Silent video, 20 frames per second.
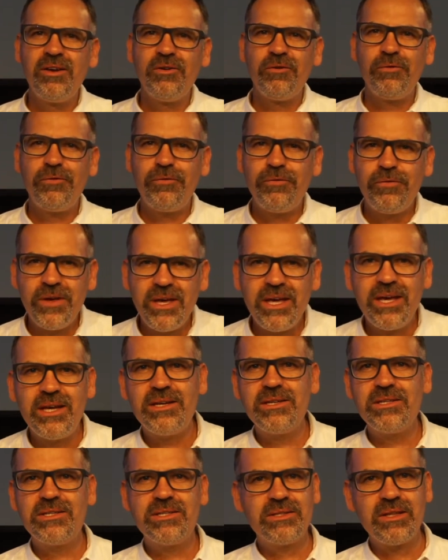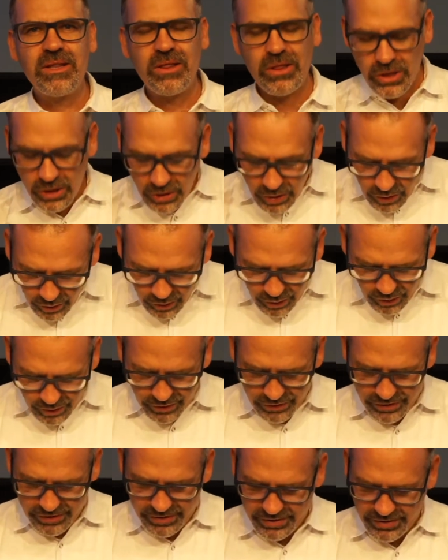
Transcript: fears the Lord.